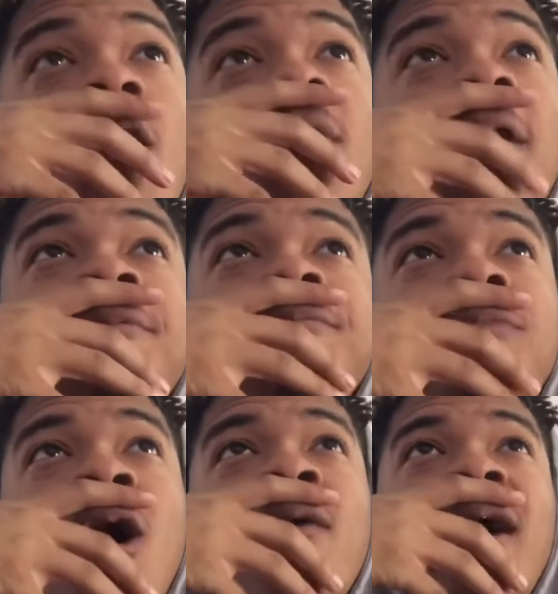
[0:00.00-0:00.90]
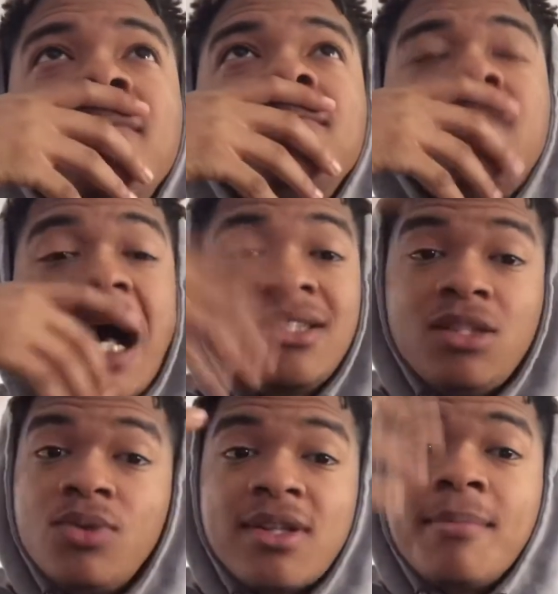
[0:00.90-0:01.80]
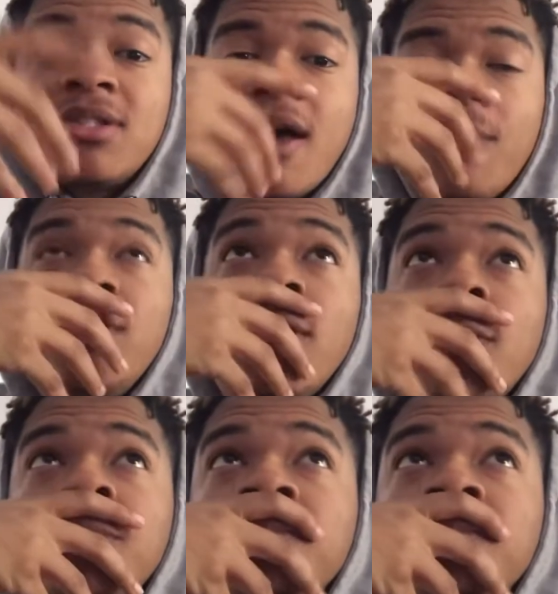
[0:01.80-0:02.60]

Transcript: Okay. All right. I see what type of time we on.